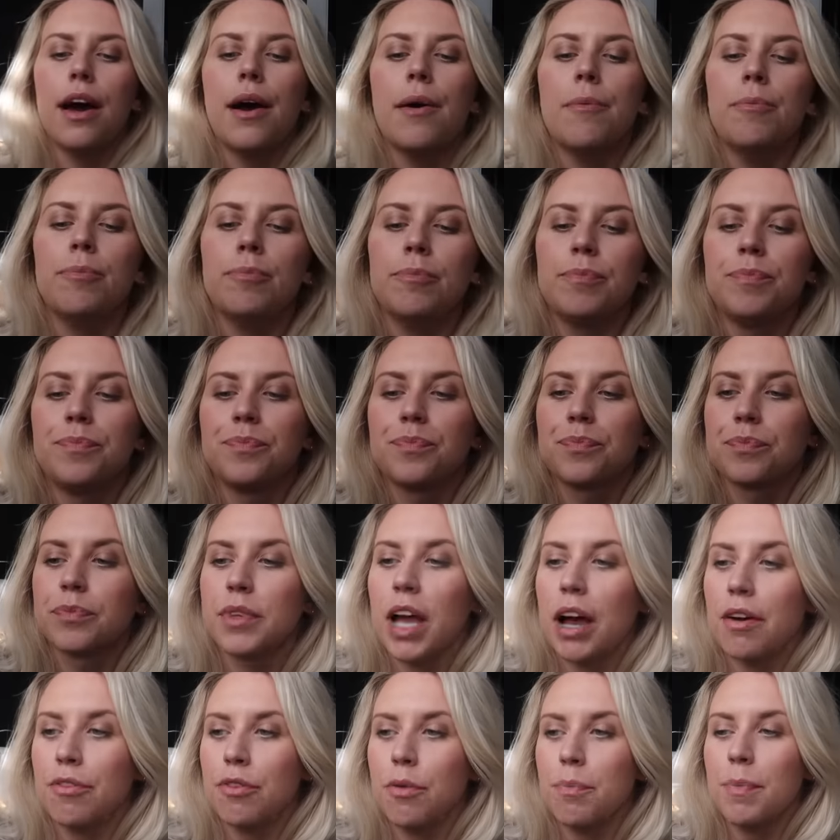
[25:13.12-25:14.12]
um,
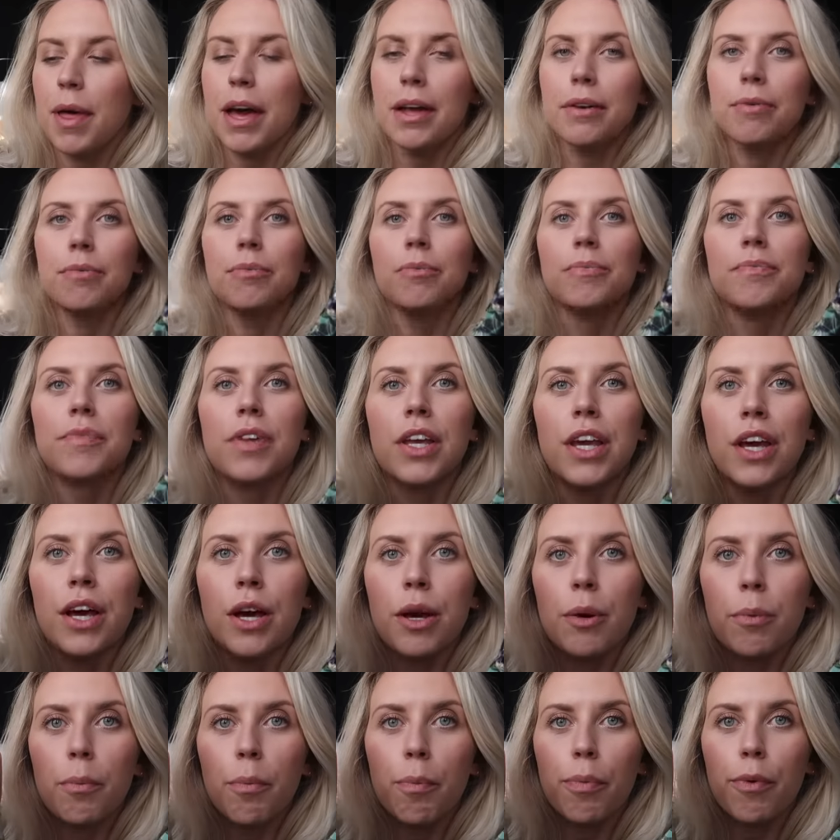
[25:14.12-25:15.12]
have them then.
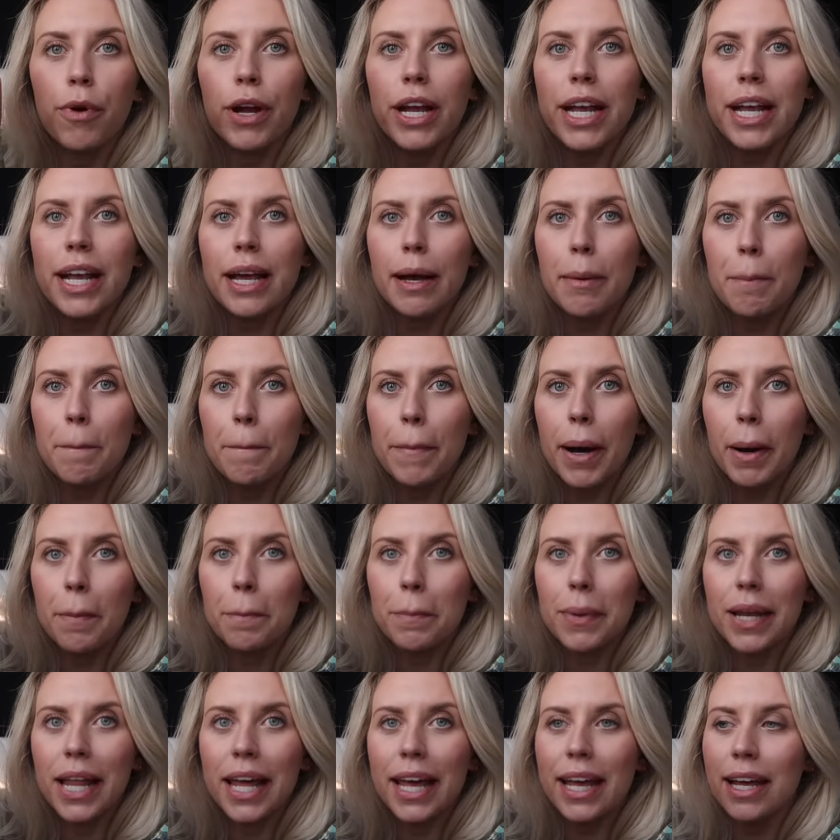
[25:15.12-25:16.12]
Brie and
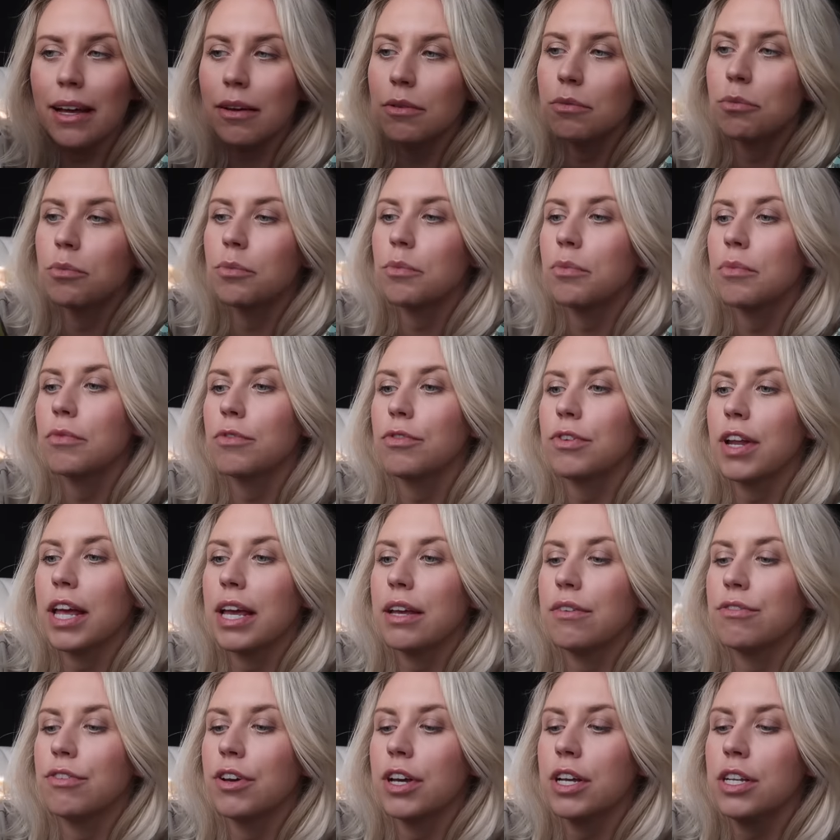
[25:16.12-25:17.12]
bubbly,
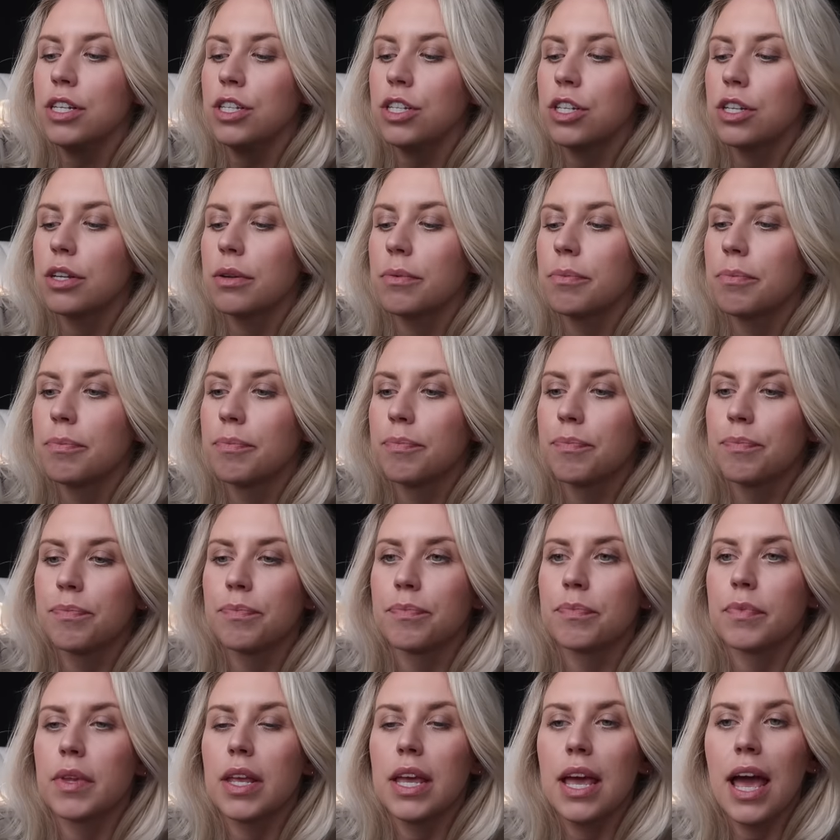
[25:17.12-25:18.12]
flavoured
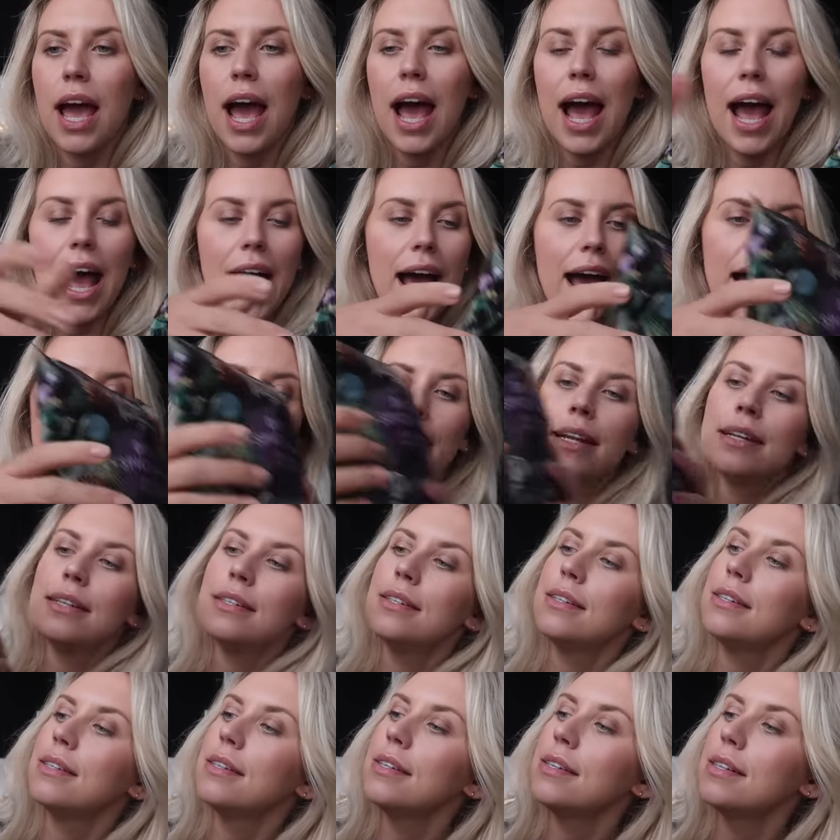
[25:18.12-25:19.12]

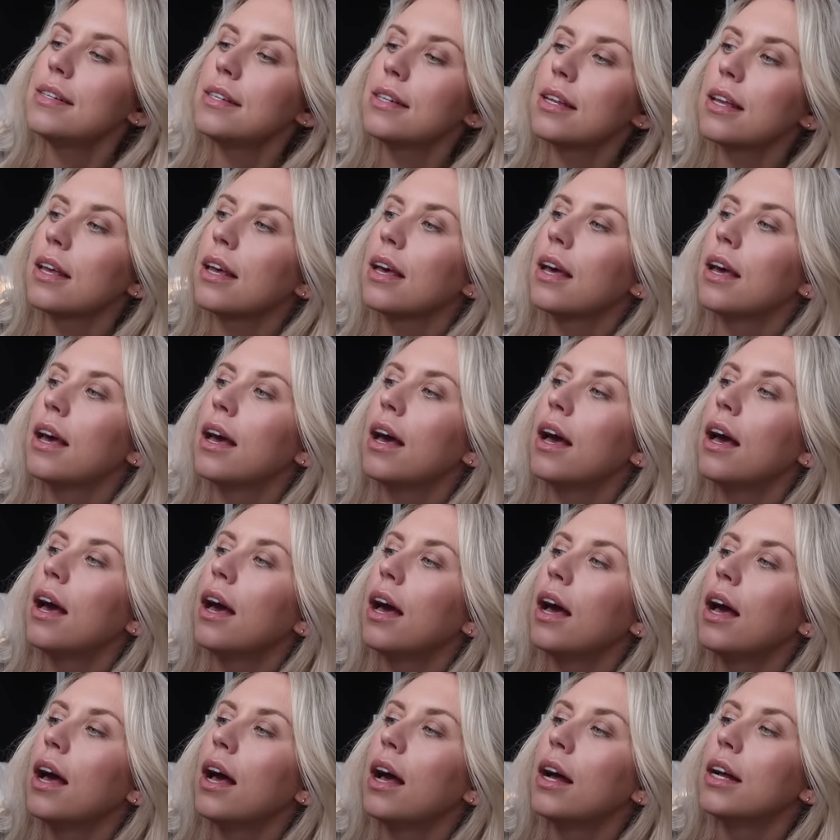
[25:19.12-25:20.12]
and
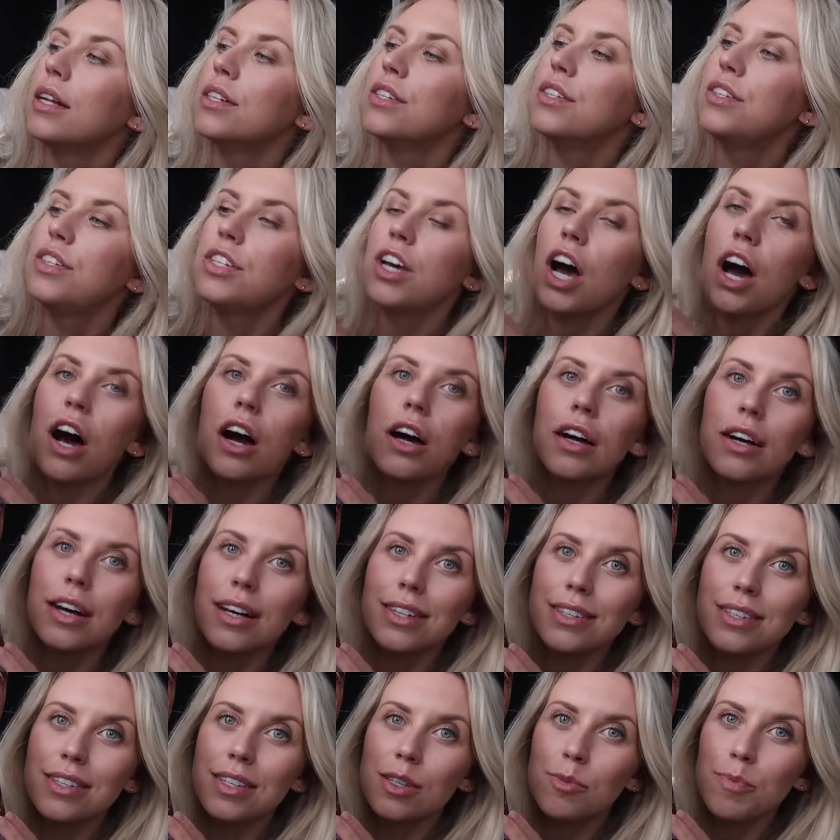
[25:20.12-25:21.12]
duck
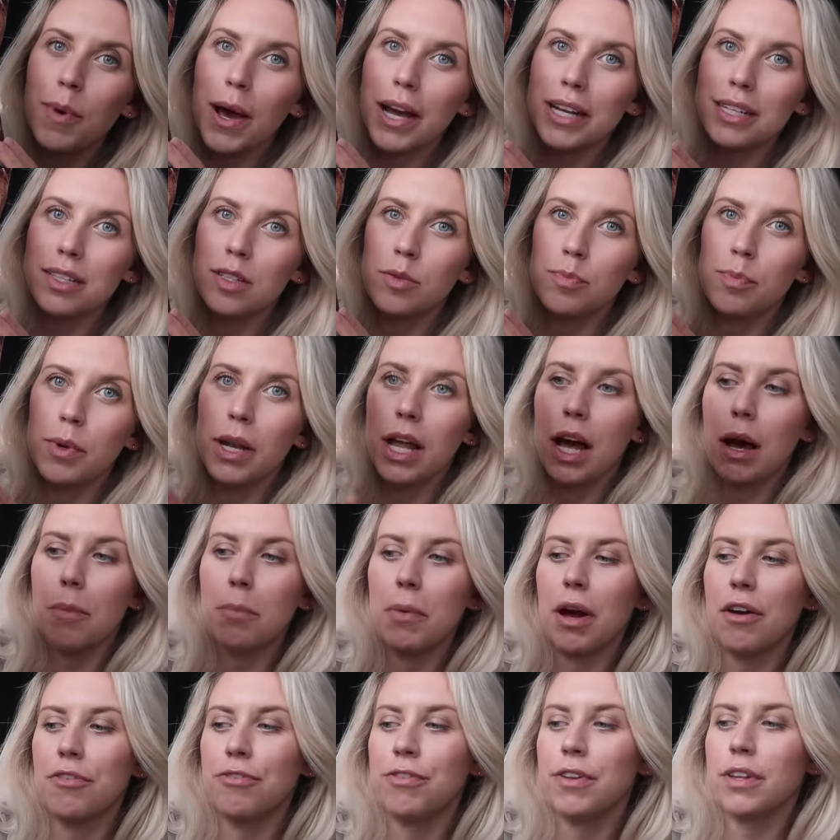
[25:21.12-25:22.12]
and spice plum.
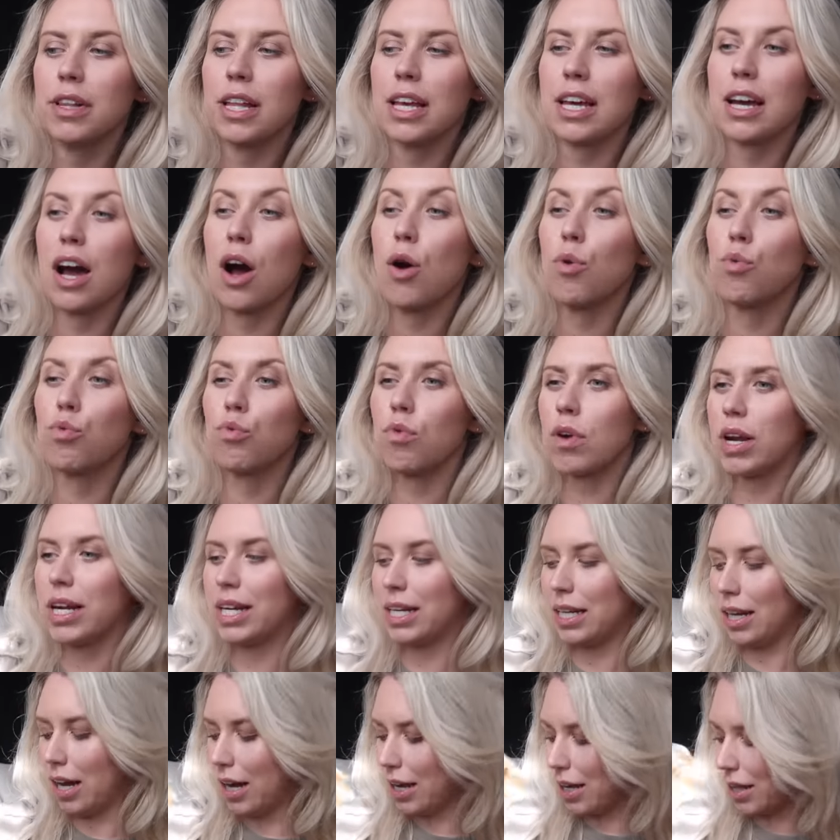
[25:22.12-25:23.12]
I feel like I'll
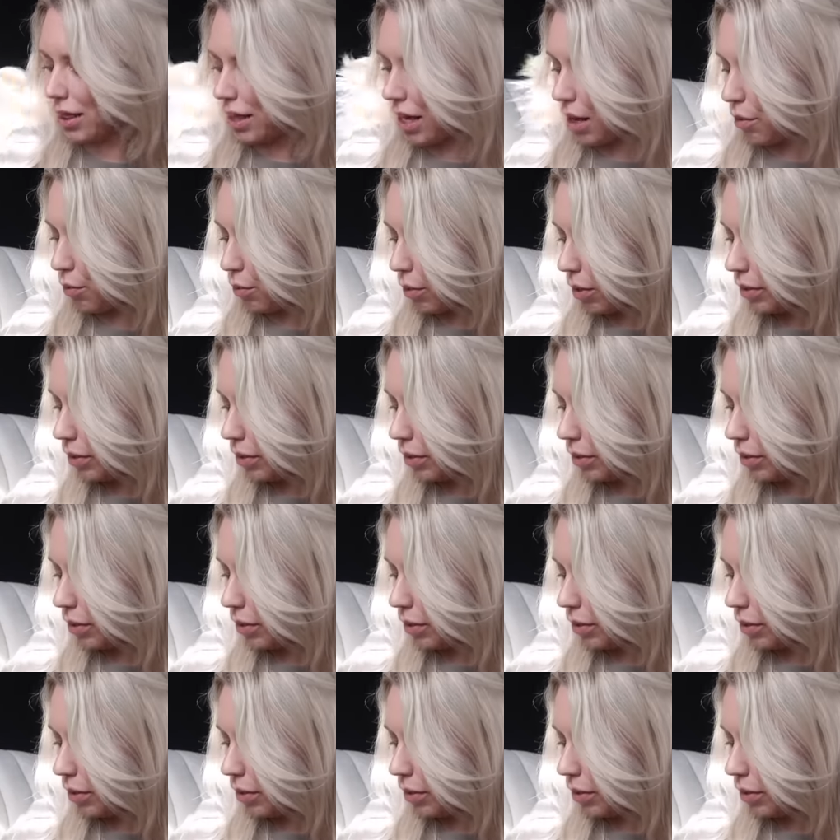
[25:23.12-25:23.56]
really like that